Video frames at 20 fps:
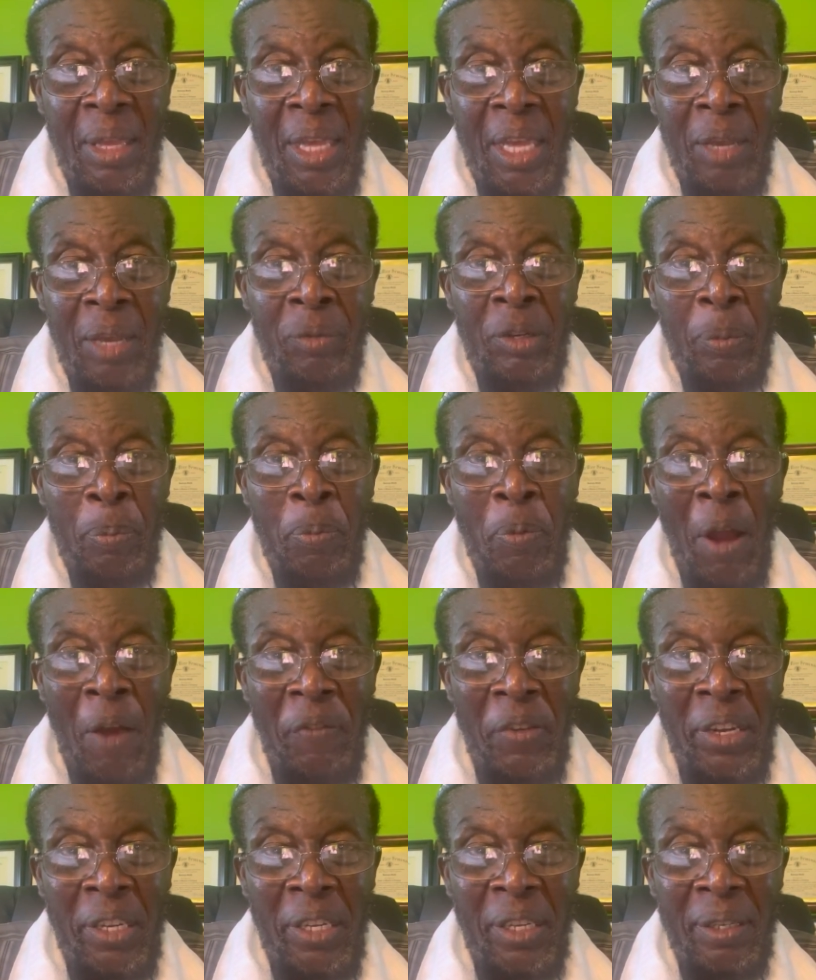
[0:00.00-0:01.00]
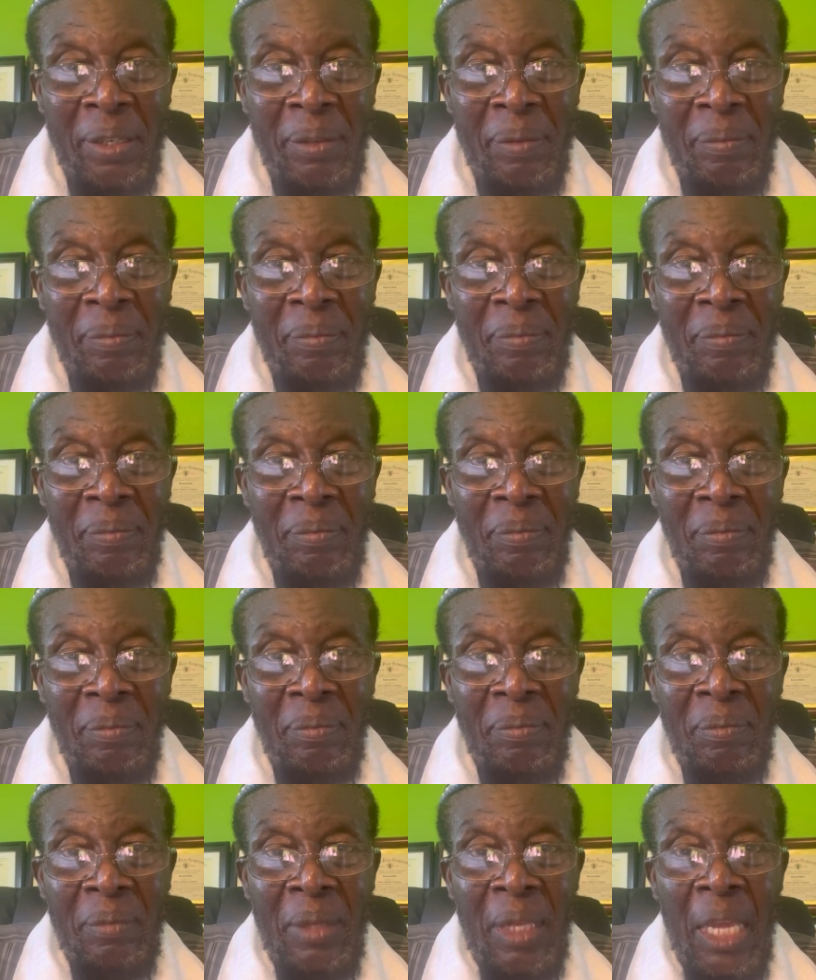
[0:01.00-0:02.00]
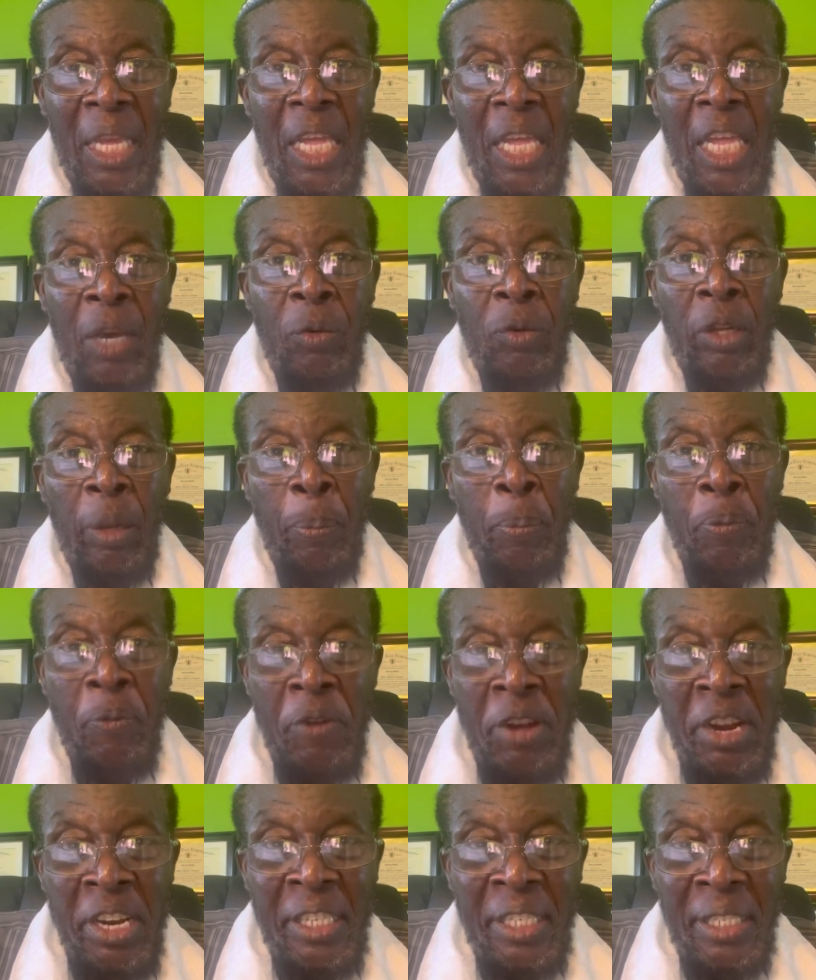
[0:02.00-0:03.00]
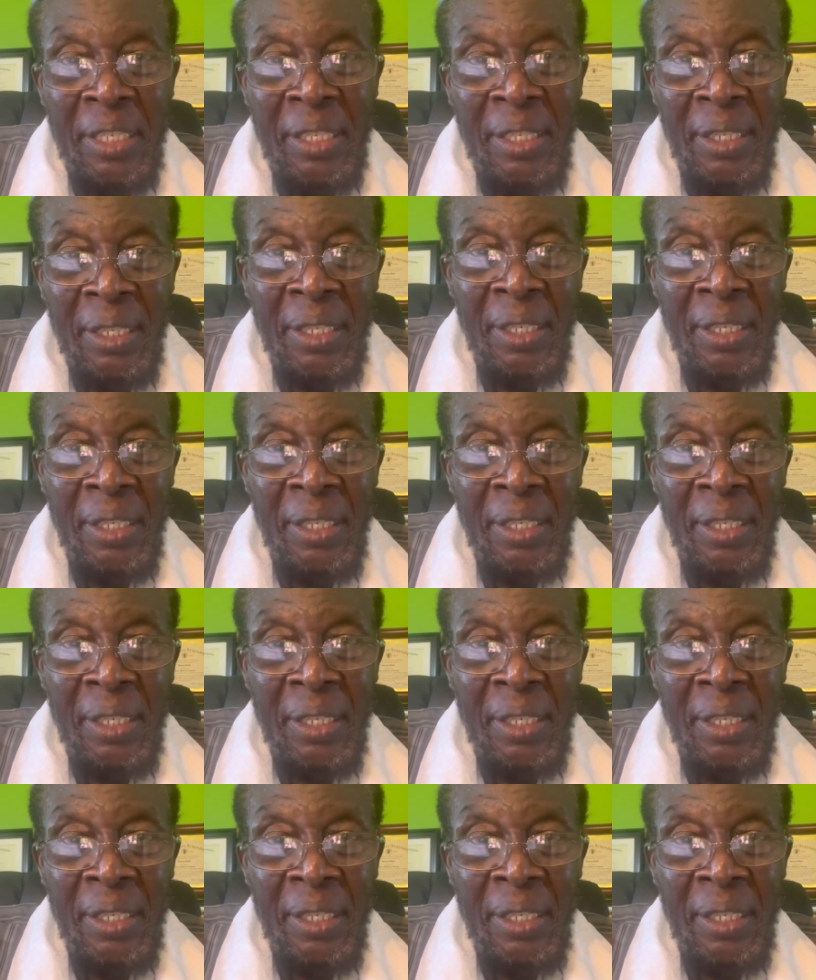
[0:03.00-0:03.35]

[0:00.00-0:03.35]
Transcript: He was a prophet, he was a priest,